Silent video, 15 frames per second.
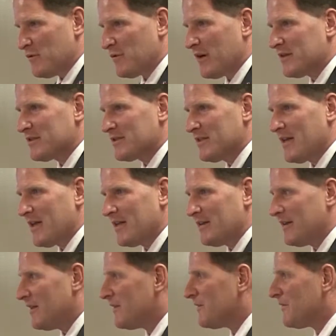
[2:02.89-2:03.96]
to our
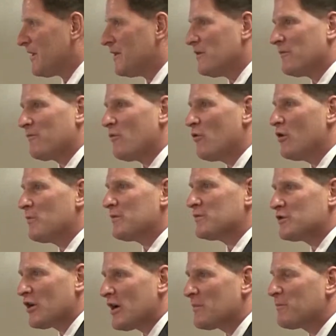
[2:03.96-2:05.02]
state in the form of
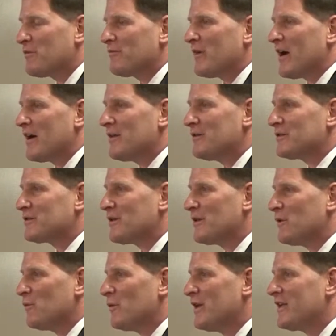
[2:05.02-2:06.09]
job providers so
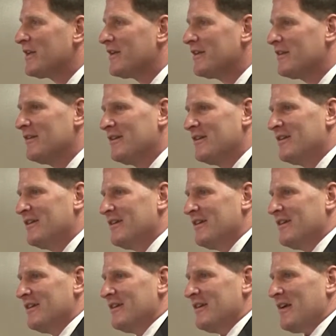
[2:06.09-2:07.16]
that we can,
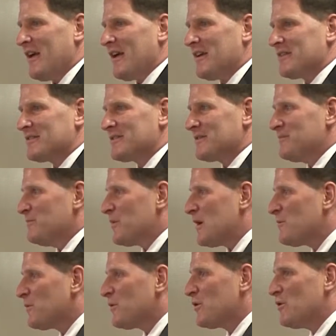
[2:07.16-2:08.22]
as
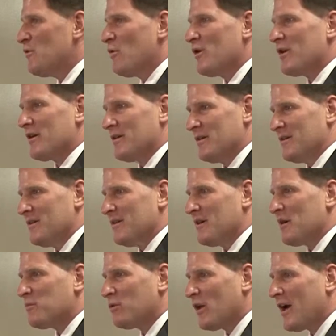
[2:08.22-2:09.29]
people who want to
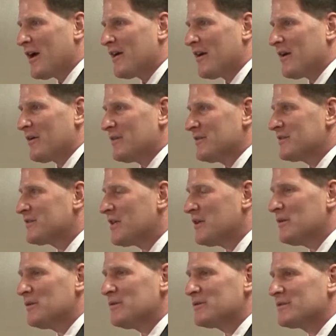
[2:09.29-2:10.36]
apply our
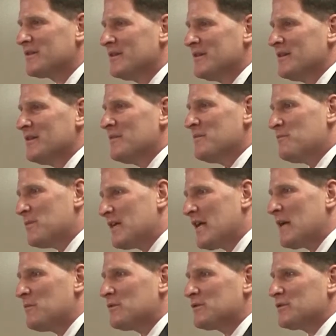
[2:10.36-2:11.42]
skills, be
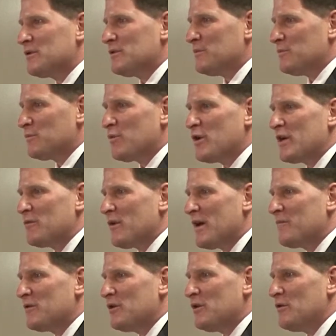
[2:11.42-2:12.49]
able to bring
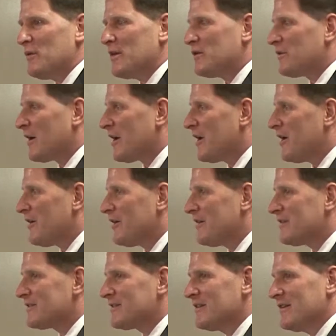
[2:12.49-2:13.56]
revenue into our
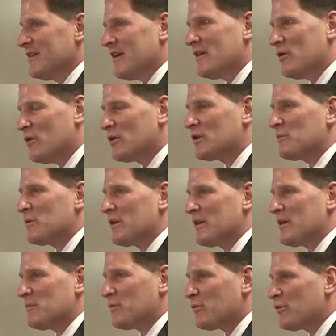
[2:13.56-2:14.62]
areas and
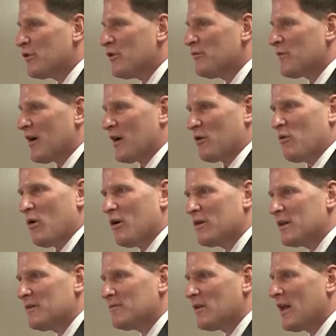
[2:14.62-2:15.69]
ultimately improve our
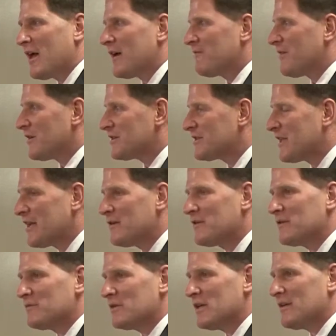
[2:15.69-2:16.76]
quality of life, our
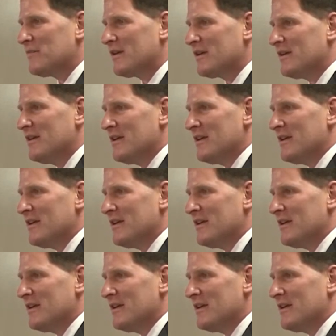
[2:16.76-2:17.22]
standard of living,